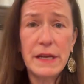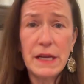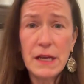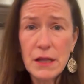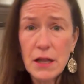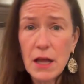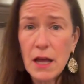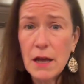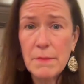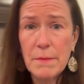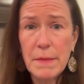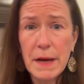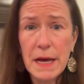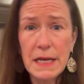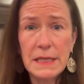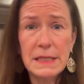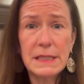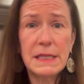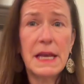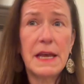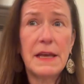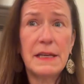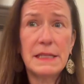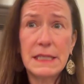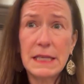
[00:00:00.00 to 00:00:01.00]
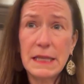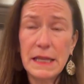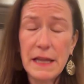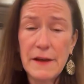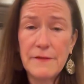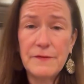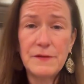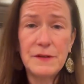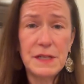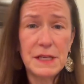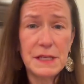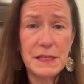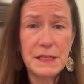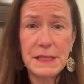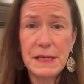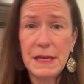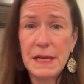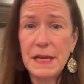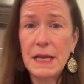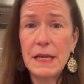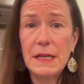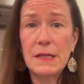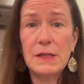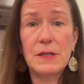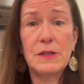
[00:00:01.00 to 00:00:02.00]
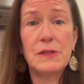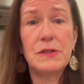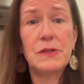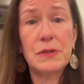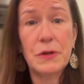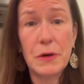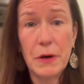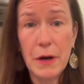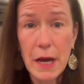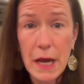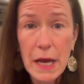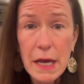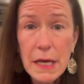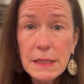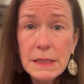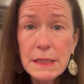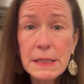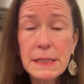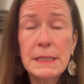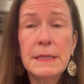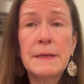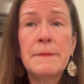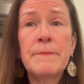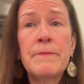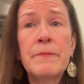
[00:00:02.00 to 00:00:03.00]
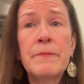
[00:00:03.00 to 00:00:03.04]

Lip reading: Elon Musk Has Left DC in Disgrace.